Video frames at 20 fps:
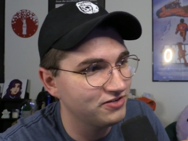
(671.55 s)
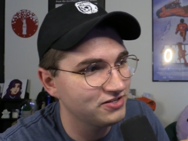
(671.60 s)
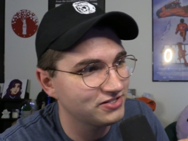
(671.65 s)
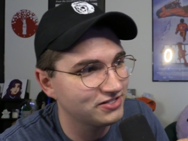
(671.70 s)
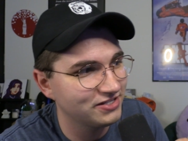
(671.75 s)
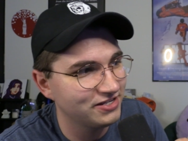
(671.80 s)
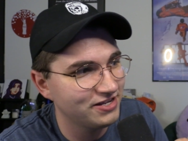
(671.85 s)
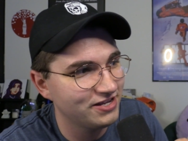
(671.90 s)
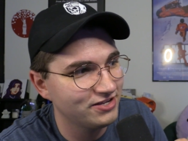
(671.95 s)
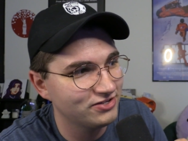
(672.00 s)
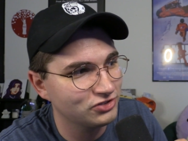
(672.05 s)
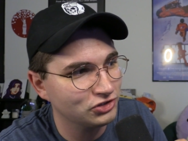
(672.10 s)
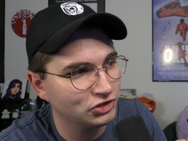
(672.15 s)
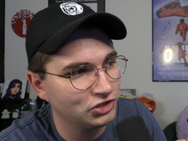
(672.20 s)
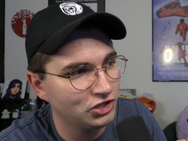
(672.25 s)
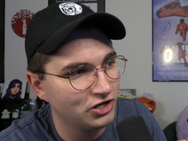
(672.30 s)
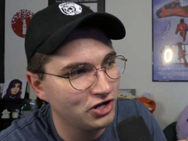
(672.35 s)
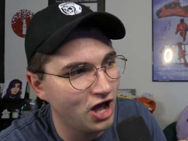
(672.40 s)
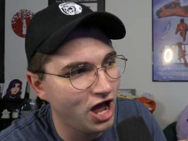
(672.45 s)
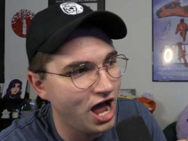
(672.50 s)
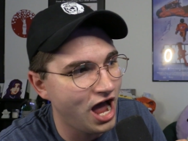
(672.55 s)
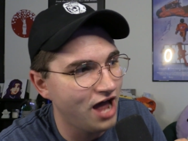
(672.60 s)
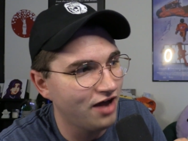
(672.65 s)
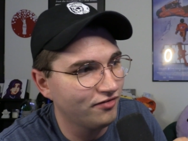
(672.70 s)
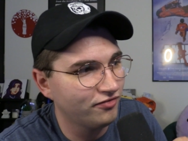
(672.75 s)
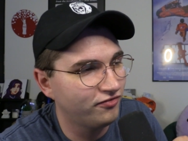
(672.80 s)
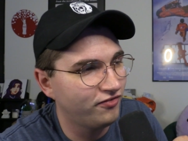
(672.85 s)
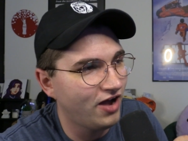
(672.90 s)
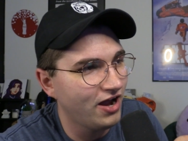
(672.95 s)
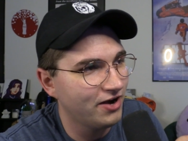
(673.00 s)
Is the is the
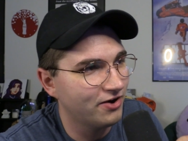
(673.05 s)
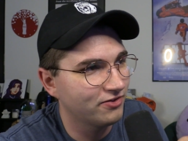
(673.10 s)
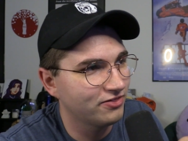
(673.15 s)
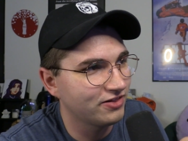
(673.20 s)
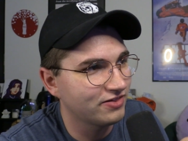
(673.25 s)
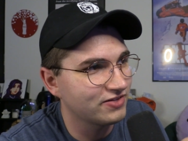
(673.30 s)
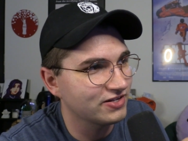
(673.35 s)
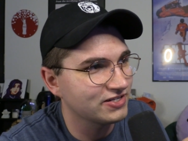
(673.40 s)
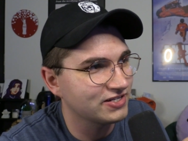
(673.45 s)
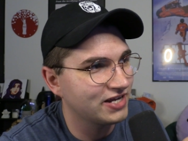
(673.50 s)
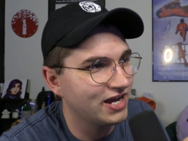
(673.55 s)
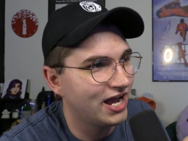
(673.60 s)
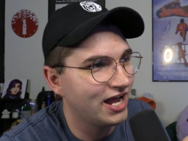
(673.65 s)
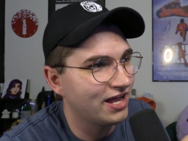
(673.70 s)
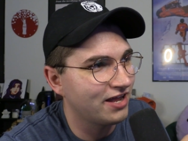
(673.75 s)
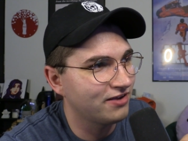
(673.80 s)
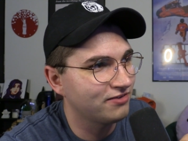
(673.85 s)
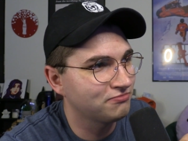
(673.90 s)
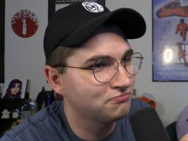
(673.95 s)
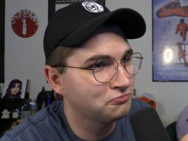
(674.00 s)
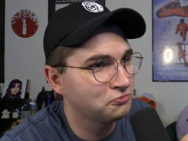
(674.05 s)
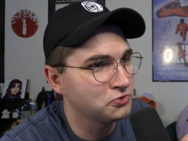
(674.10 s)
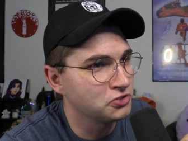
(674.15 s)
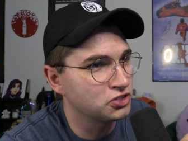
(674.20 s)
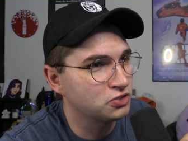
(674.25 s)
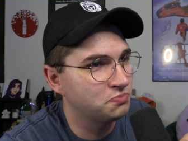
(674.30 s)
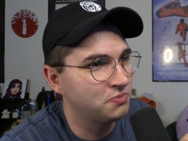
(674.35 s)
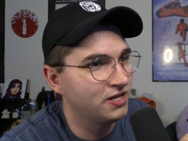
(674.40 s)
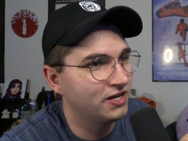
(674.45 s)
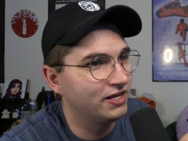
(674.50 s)
hot fire that this guy
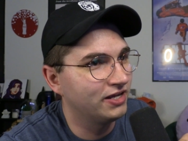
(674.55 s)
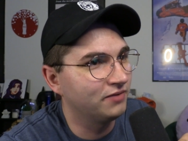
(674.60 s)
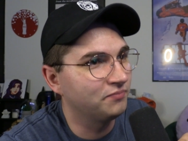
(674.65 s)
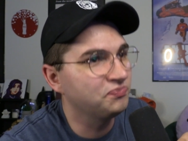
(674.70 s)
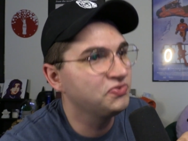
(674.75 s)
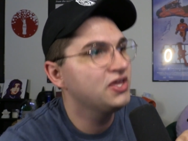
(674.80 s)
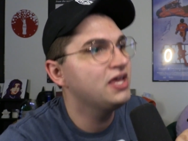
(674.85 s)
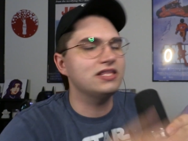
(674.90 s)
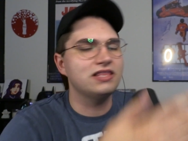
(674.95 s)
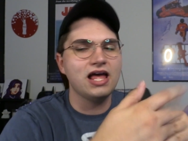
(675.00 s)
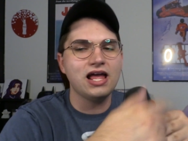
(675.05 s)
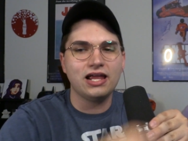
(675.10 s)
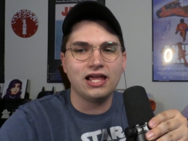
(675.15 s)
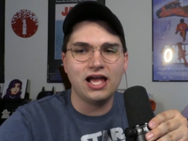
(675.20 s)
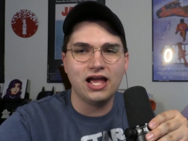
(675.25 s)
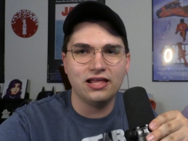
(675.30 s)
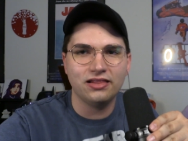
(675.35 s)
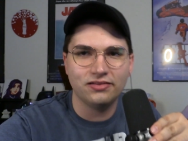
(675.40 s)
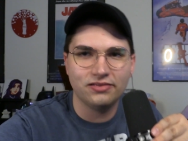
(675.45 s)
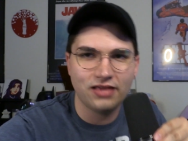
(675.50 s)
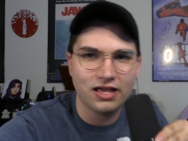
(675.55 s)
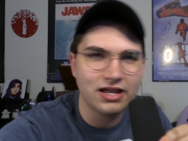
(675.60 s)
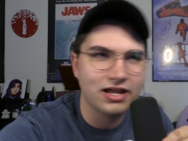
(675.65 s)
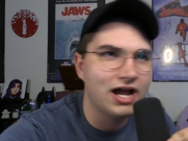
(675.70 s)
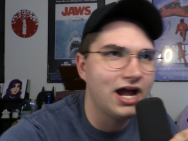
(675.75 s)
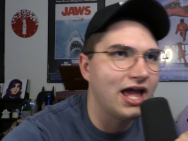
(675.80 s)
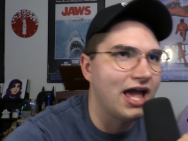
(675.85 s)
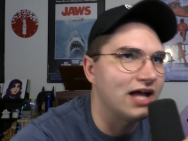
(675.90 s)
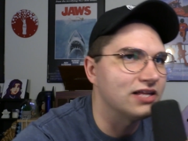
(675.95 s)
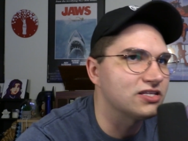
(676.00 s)
was spitting? See that guy? That
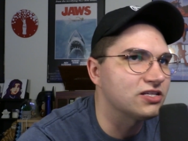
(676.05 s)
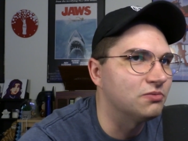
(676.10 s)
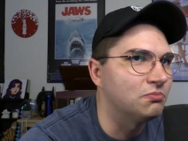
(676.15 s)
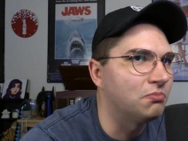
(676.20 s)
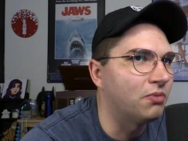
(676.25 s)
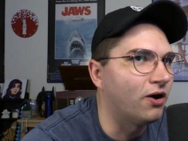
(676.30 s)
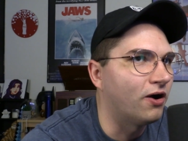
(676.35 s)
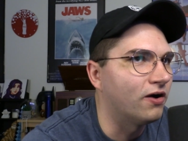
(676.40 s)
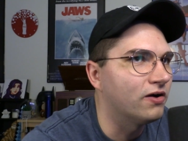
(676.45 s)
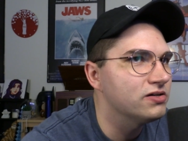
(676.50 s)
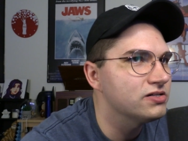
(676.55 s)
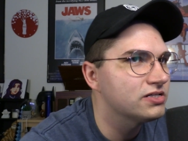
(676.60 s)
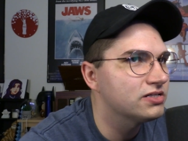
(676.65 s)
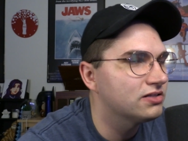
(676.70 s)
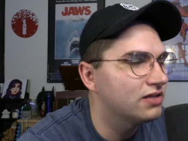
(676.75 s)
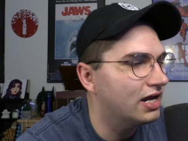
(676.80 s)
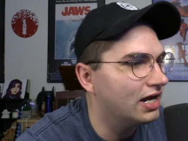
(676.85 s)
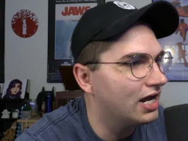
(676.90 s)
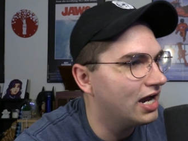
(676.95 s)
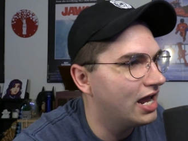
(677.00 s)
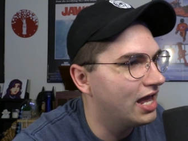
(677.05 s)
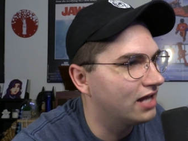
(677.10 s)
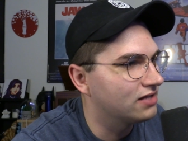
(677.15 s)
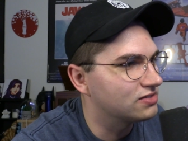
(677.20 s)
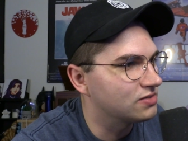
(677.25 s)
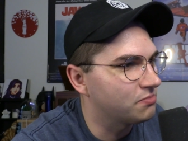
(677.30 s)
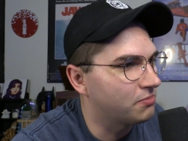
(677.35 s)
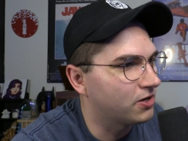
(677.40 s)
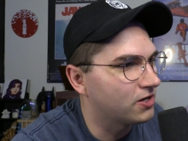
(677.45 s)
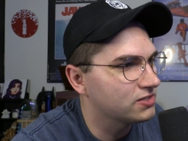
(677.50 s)
guy had some bars. That guy
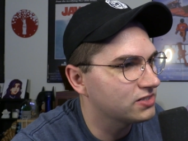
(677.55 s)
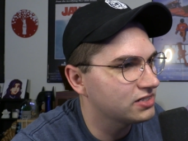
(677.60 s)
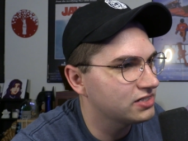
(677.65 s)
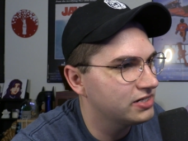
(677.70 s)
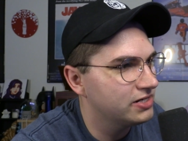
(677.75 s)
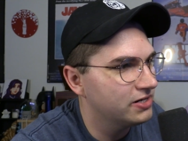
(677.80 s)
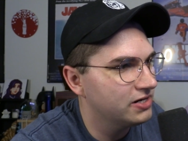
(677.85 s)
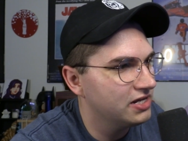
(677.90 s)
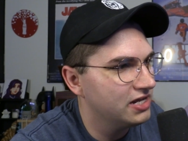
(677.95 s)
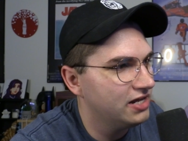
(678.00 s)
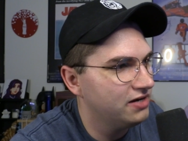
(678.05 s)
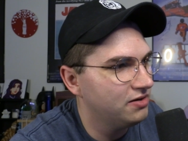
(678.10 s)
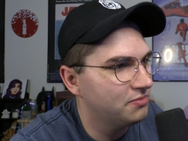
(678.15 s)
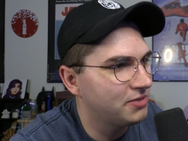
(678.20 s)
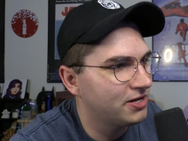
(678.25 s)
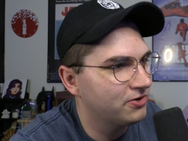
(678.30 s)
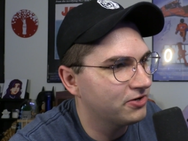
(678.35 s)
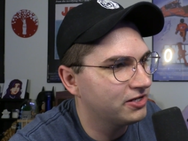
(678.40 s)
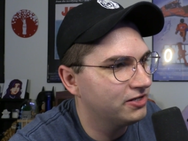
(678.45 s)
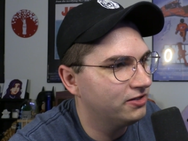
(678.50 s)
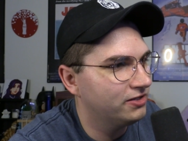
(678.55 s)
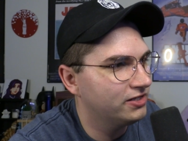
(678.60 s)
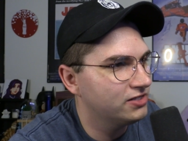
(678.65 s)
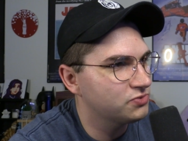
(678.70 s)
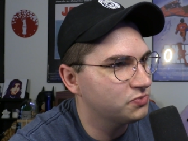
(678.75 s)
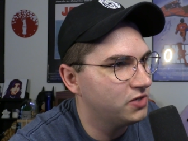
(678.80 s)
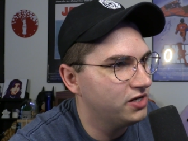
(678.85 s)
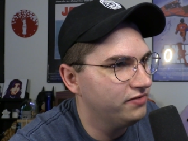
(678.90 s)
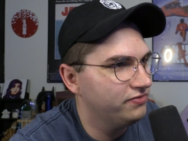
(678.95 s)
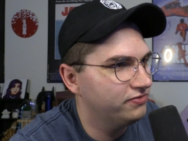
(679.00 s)
had some bars. Let's hear it again about killing
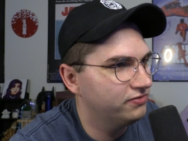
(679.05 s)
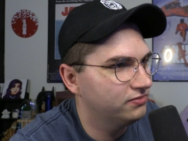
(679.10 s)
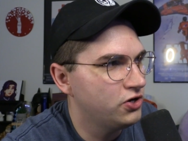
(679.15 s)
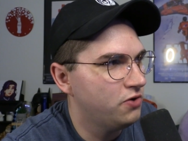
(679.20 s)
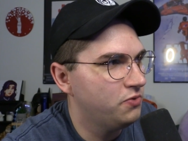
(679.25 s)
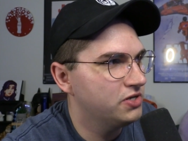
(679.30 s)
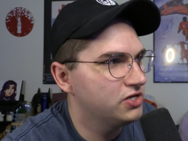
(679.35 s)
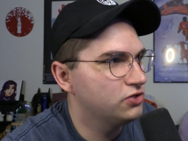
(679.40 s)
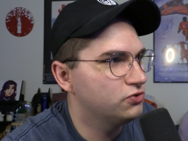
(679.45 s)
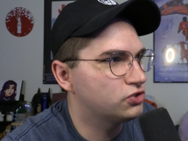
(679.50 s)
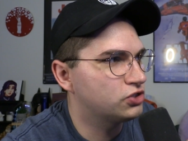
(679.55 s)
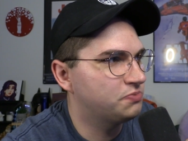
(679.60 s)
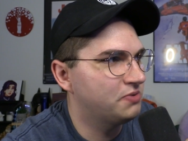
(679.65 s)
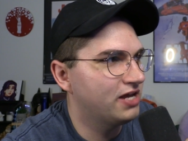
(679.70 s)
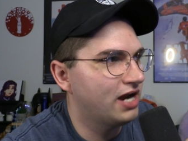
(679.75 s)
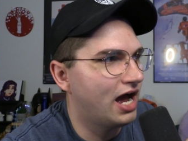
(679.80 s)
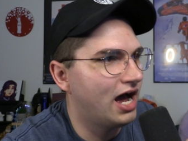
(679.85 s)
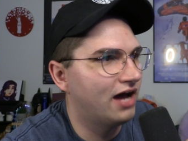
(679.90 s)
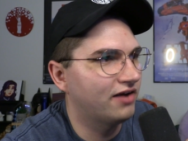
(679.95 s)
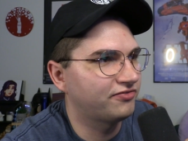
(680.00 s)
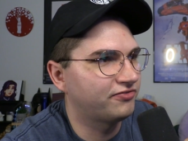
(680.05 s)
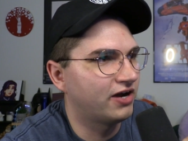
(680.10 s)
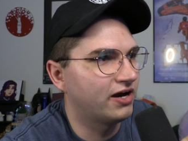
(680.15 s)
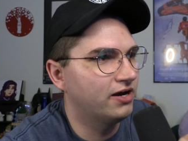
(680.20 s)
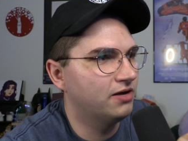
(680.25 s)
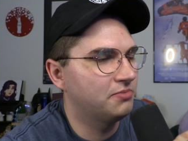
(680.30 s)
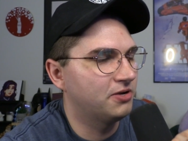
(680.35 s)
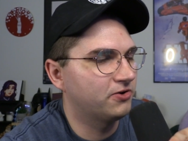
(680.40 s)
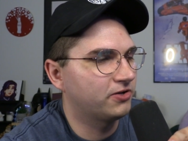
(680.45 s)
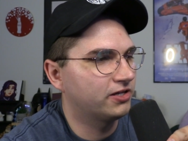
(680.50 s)
his wife. You know when you spit hot
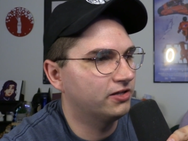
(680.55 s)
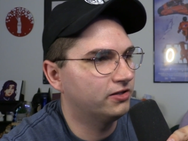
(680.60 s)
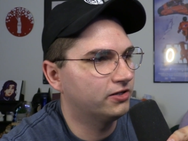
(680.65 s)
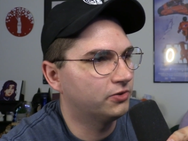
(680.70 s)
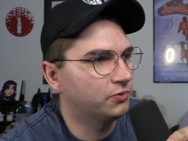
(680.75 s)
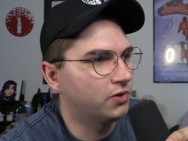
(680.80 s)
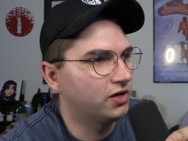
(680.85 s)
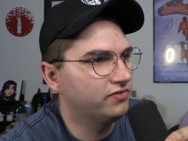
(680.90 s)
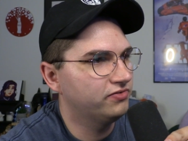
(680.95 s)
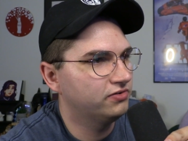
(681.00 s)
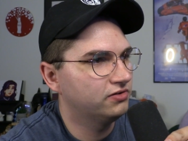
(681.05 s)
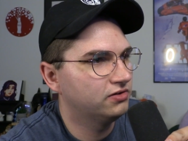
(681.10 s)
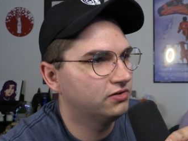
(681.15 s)
fire about killing your wife?